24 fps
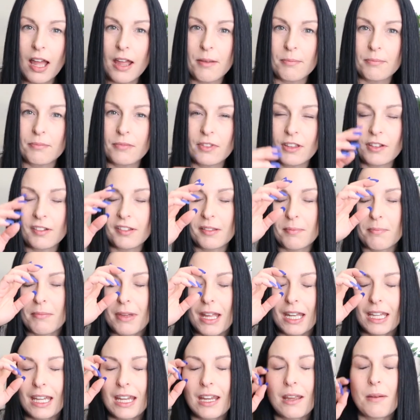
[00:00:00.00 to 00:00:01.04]
I'm, there's
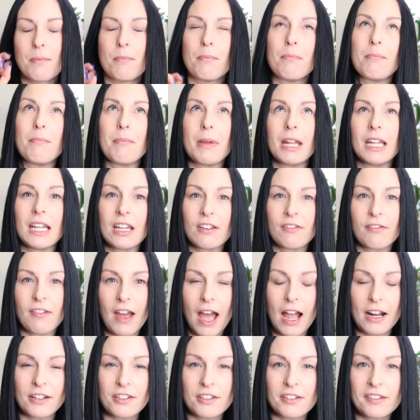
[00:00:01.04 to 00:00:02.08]
many, many
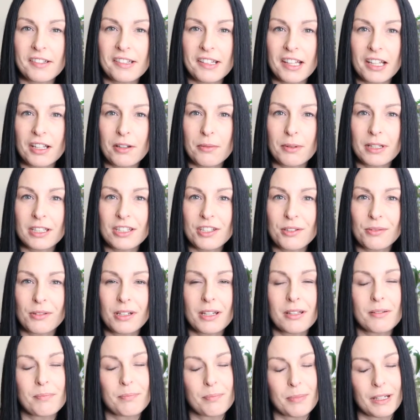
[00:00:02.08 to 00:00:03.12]
factors that go into it,